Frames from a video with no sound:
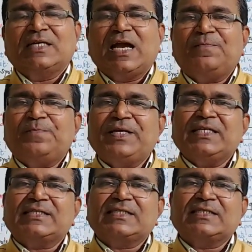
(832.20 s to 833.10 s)

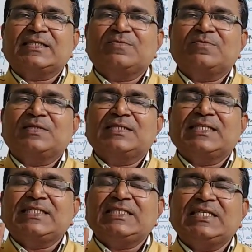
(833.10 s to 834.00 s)
FPS system,
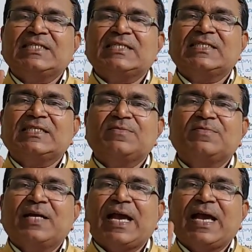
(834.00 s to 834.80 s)
Cgs system,